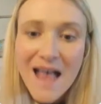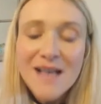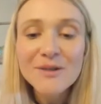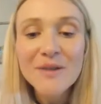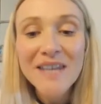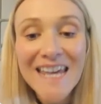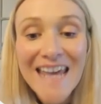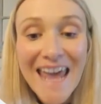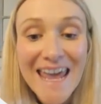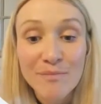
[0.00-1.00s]
So the key
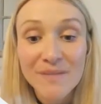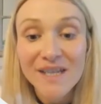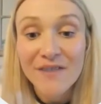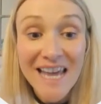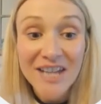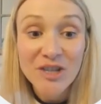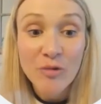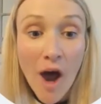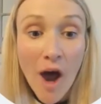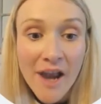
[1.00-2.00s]
aims of session
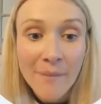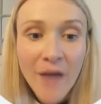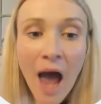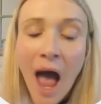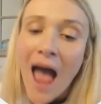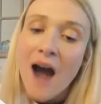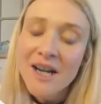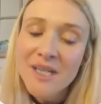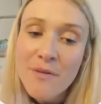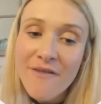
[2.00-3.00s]
1 are
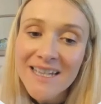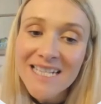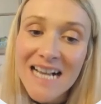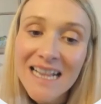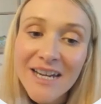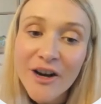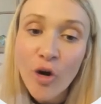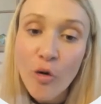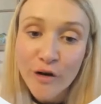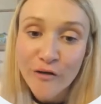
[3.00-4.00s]
to provide a clear
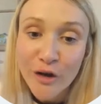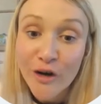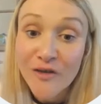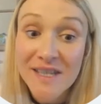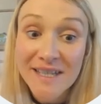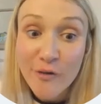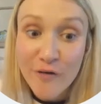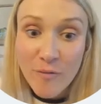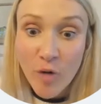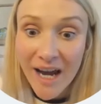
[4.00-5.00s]
overview of the SEAL
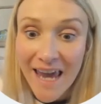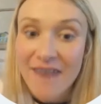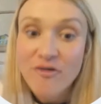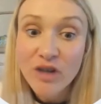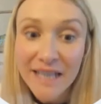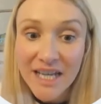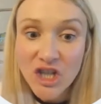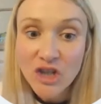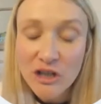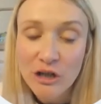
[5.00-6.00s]
framework in
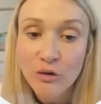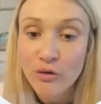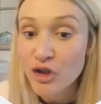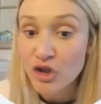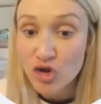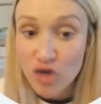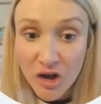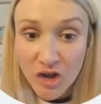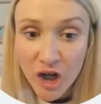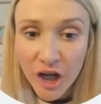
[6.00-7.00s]
relation to the
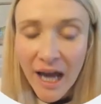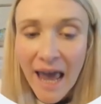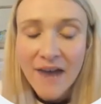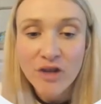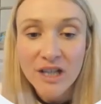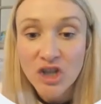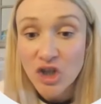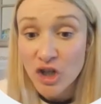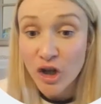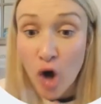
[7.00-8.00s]
structure, in relation
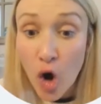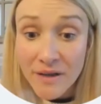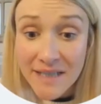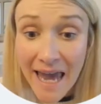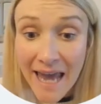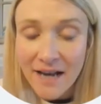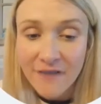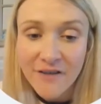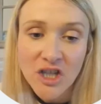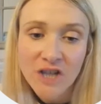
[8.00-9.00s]
to the content
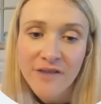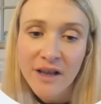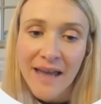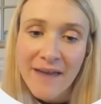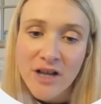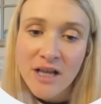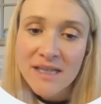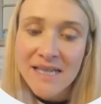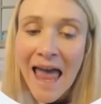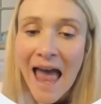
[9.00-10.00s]
of each of the
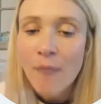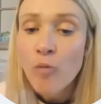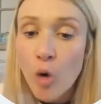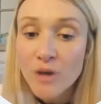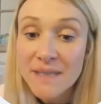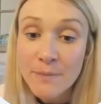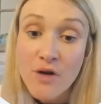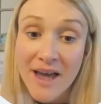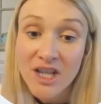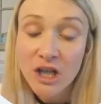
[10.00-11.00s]
levels, and what does
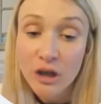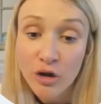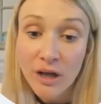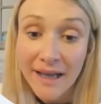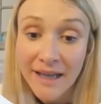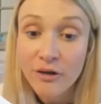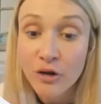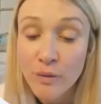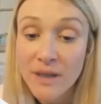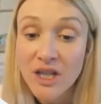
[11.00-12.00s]
progression look like
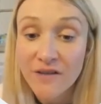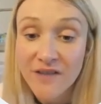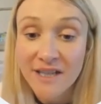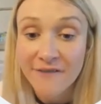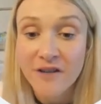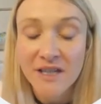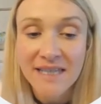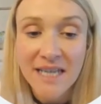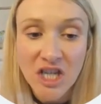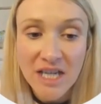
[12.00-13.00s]
through each of the different
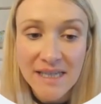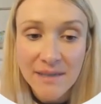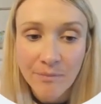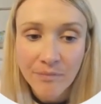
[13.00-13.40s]
stages.